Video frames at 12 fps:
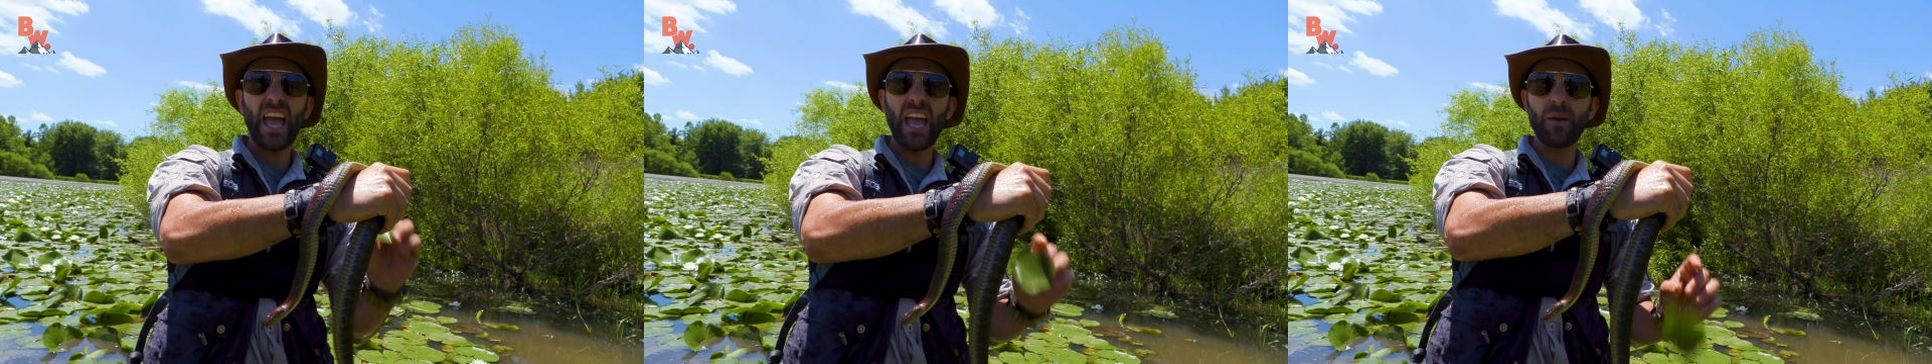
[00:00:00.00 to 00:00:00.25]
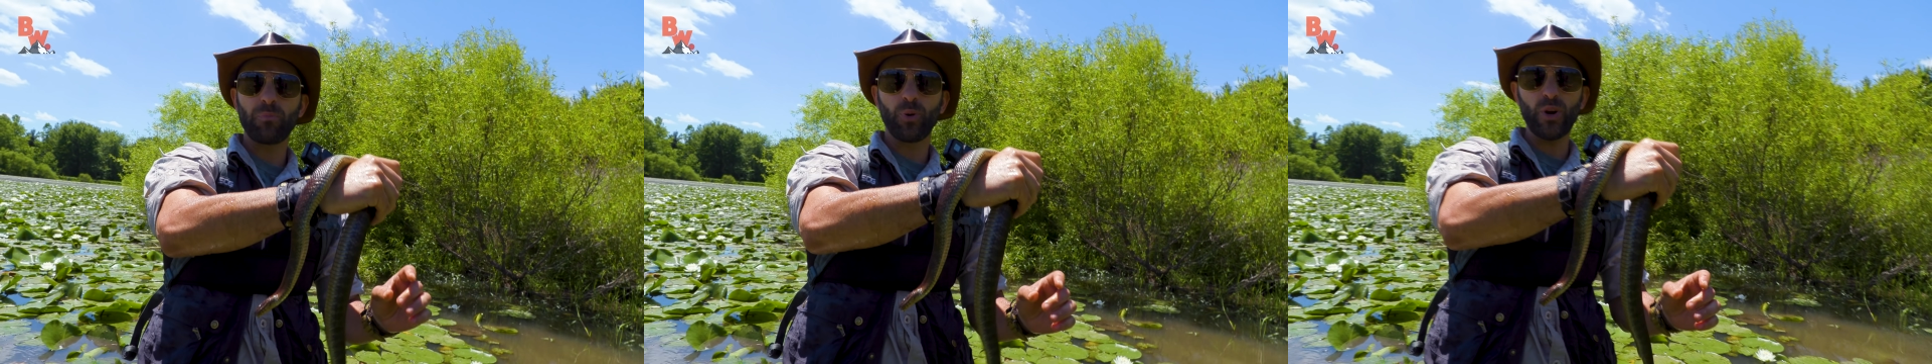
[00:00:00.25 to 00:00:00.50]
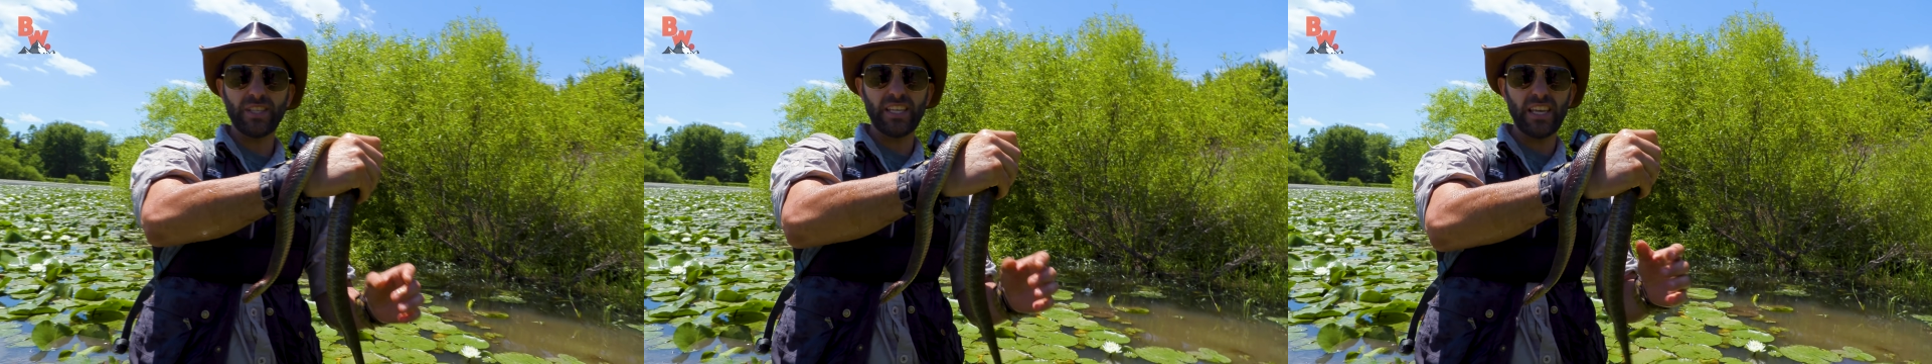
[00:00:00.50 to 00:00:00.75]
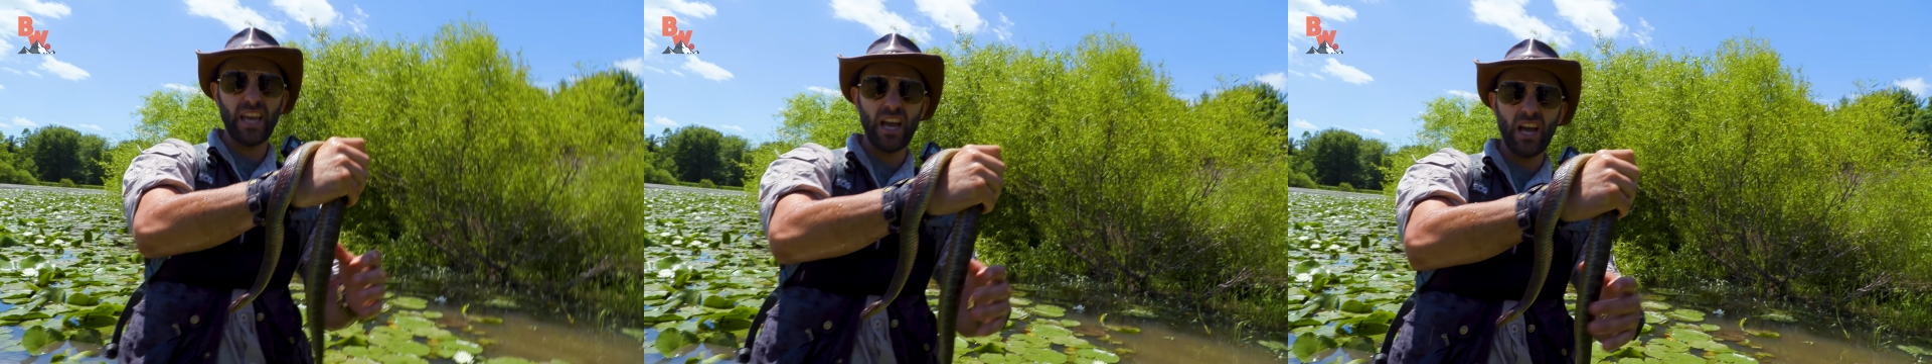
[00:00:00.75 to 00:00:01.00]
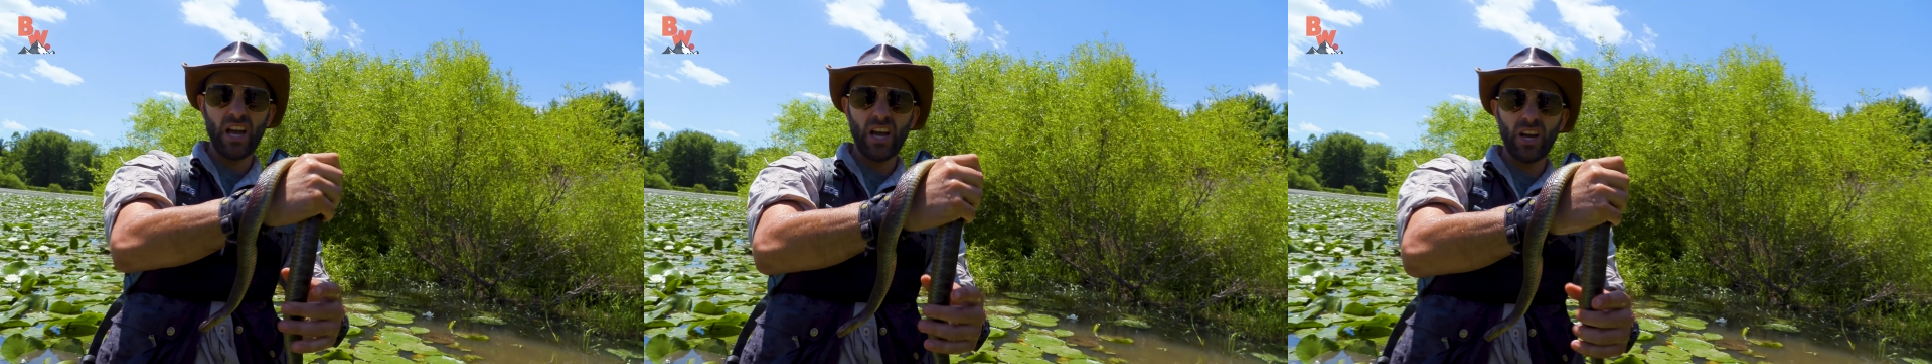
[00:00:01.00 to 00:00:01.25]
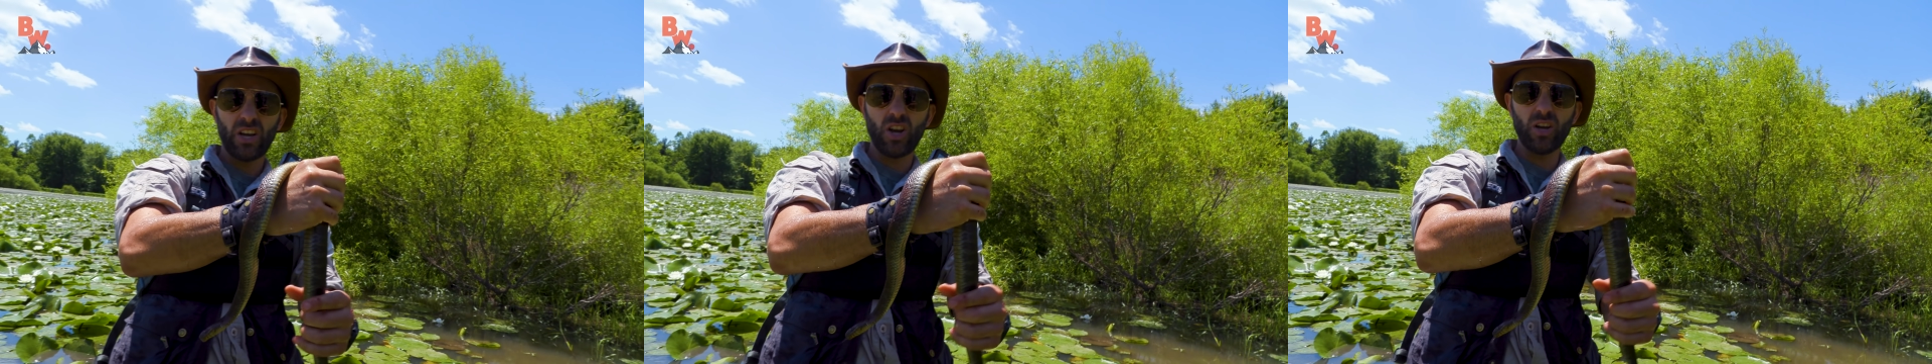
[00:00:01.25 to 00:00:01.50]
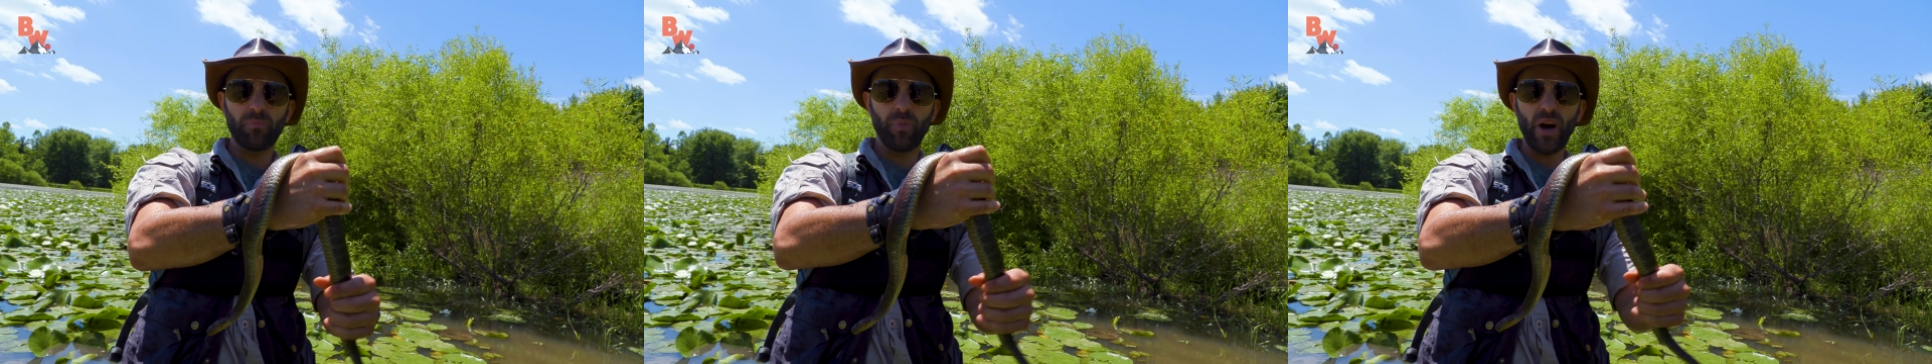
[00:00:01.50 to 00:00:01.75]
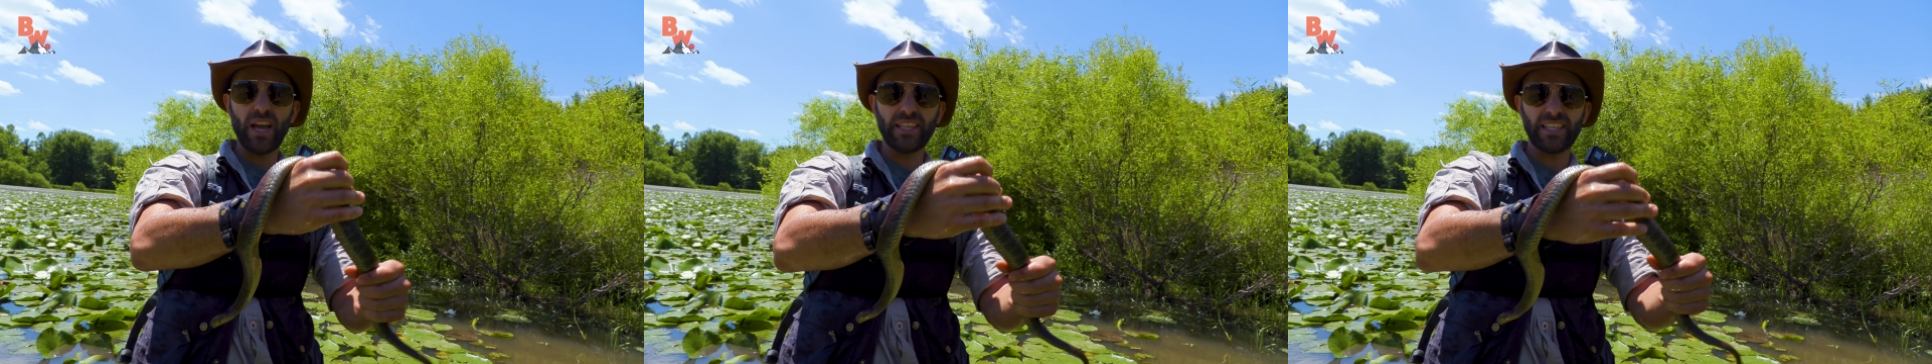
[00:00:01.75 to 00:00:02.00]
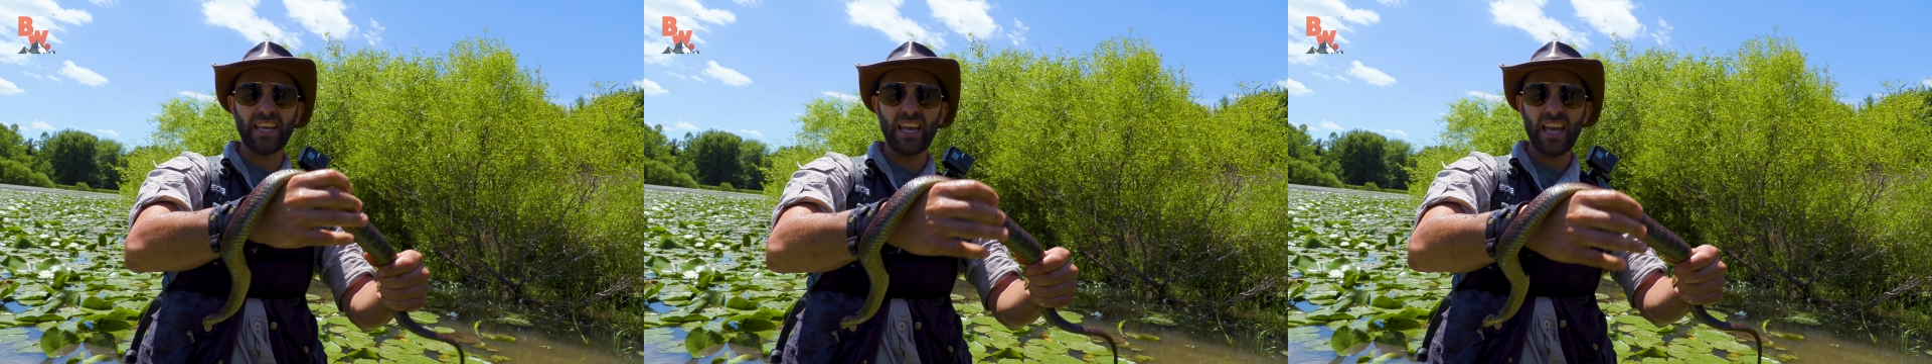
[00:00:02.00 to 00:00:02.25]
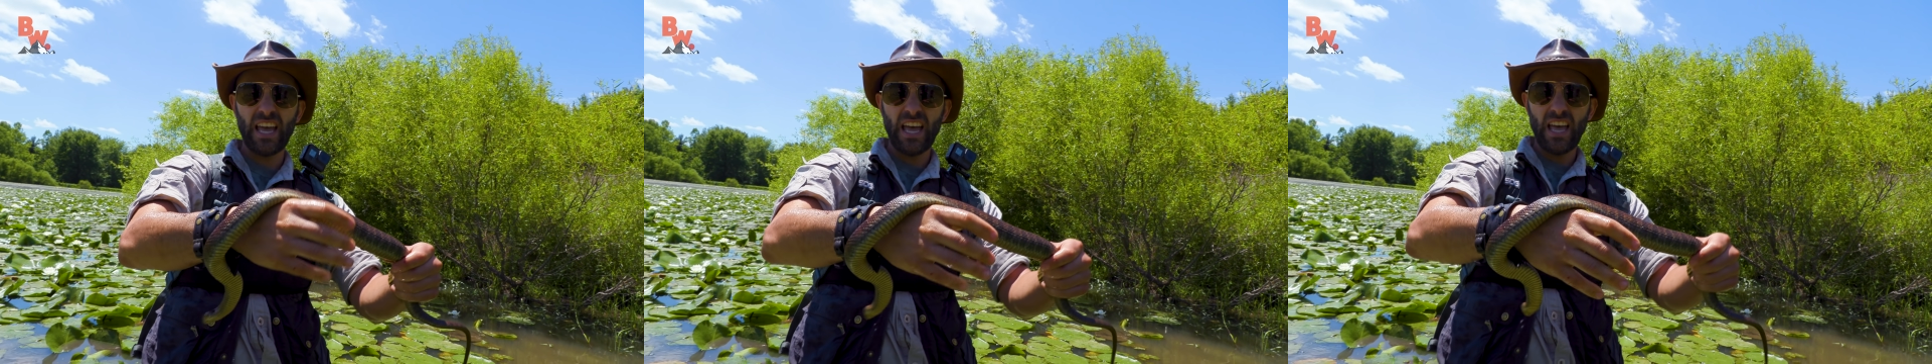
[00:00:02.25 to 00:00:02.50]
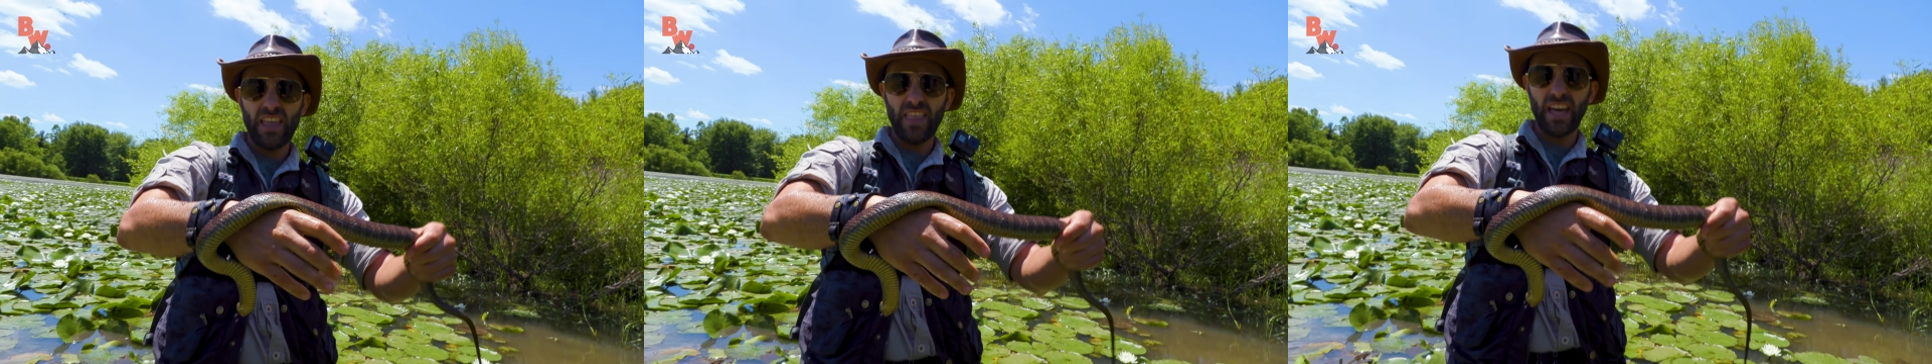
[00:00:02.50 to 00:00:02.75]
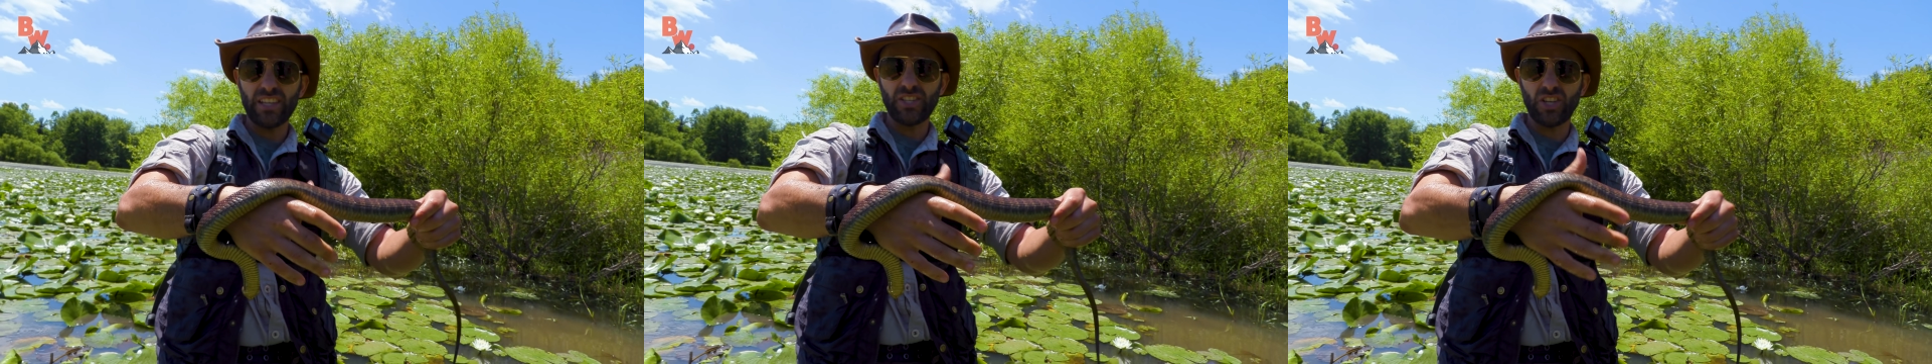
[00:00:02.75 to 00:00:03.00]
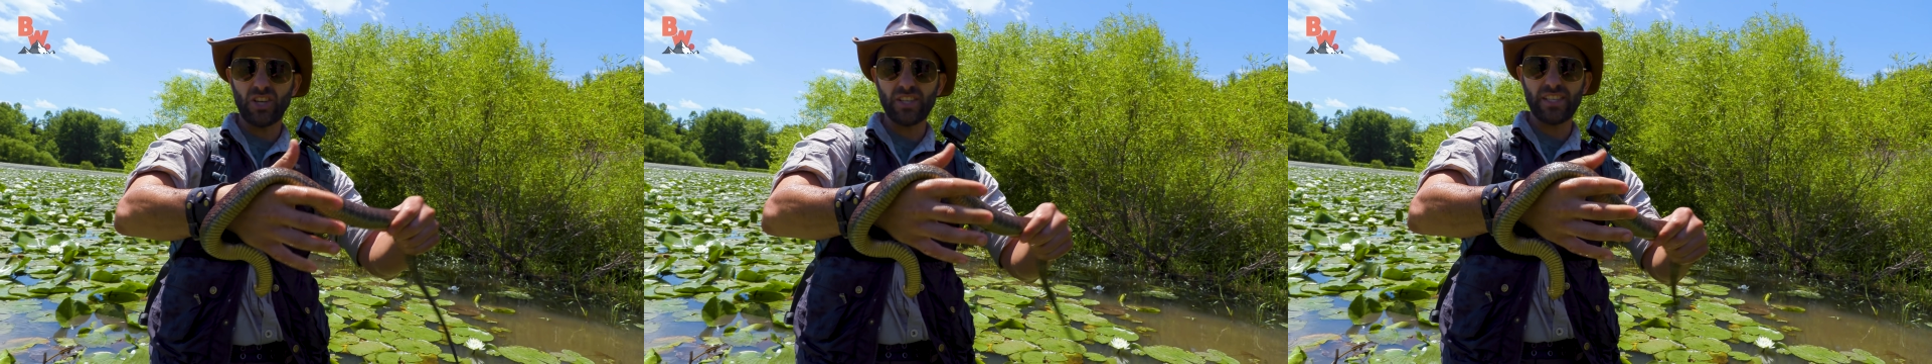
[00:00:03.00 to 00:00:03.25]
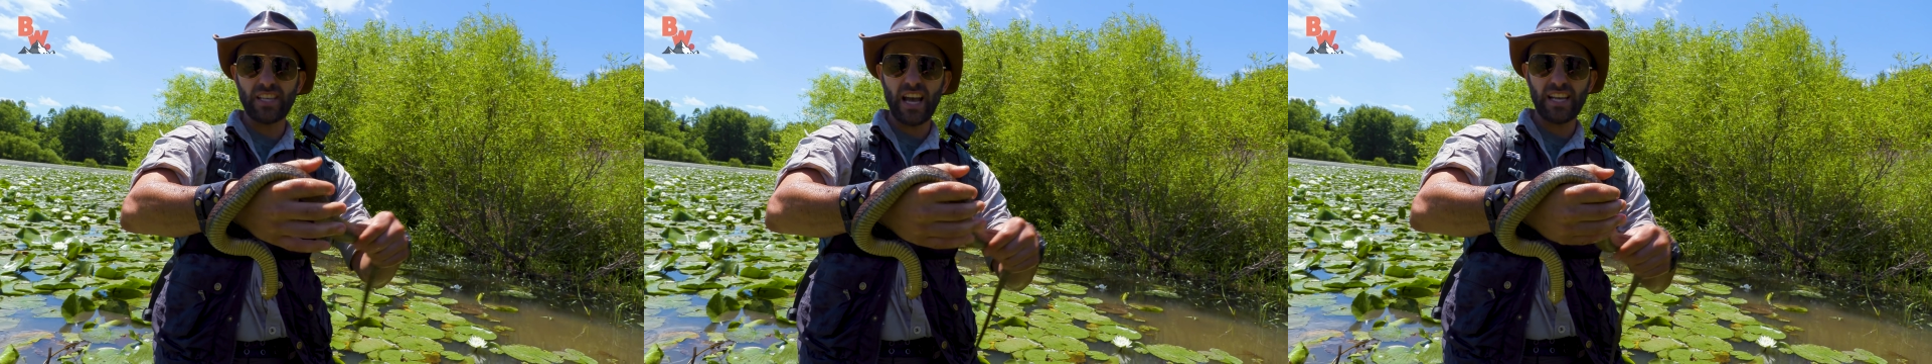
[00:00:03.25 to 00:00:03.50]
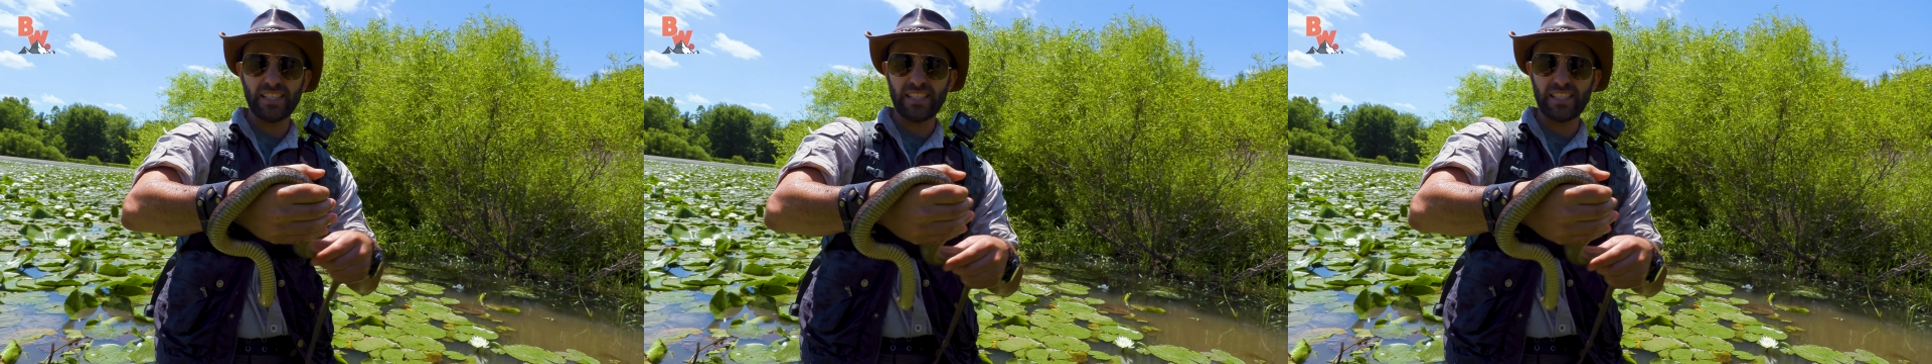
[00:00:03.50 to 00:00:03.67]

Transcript: a pretty good bite. That is a good sized